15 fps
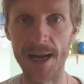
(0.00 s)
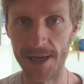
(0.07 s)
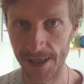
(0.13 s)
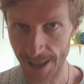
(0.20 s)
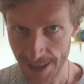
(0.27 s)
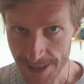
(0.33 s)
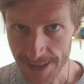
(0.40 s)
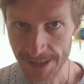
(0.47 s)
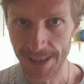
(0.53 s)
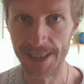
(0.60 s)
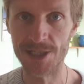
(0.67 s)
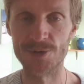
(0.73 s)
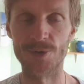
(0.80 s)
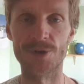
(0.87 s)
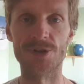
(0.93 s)

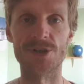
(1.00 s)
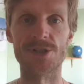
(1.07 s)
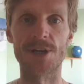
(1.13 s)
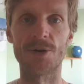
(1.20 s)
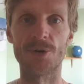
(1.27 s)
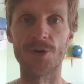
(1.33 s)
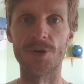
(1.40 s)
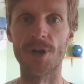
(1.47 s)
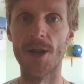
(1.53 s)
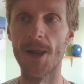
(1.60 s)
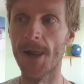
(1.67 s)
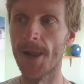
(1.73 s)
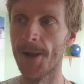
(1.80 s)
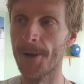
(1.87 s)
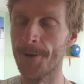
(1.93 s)
indicate to a consultant
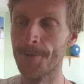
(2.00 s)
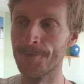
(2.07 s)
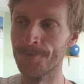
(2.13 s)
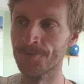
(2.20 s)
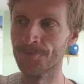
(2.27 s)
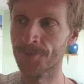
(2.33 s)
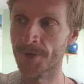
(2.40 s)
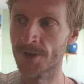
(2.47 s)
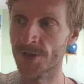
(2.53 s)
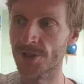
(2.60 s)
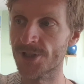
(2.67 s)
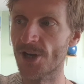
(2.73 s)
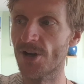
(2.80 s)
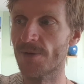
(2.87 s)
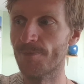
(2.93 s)

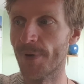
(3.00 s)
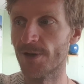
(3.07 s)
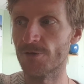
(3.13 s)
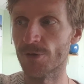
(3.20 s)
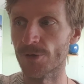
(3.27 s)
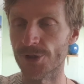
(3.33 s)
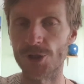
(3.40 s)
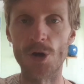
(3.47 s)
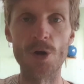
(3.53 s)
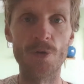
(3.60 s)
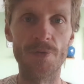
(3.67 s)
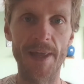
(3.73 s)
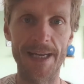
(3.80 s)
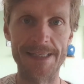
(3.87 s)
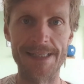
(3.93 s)
certain minerals
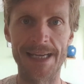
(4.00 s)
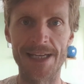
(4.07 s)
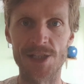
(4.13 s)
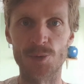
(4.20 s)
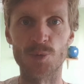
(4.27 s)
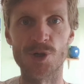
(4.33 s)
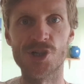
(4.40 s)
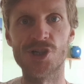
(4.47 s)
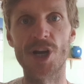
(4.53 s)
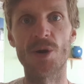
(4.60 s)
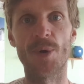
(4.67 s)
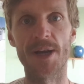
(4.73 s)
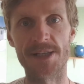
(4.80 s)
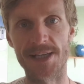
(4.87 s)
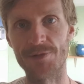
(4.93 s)
on that test will show
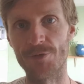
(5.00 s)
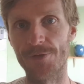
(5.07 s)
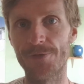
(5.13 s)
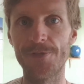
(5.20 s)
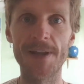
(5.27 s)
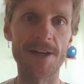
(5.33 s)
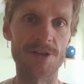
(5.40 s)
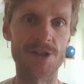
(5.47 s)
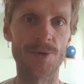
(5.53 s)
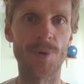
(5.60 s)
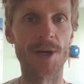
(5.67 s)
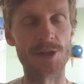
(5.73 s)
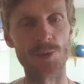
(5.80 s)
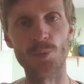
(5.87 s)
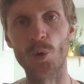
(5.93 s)
us and reflect to
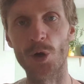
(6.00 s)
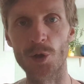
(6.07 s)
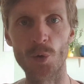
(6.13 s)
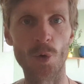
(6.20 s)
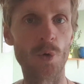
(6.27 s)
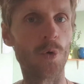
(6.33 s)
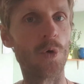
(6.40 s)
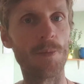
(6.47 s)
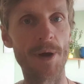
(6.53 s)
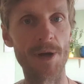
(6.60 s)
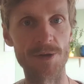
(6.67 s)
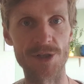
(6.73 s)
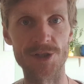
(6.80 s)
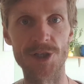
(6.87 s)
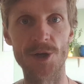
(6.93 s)
us what your
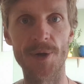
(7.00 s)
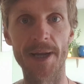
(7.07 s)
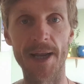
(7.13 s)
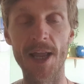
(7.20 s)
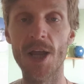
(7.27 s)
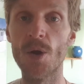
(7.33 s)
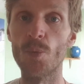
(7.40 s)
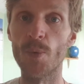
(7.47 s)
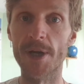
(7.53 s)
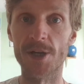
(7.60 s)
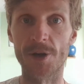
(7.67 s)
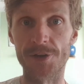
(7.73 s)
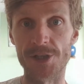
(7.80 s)
hormones are doing. We can either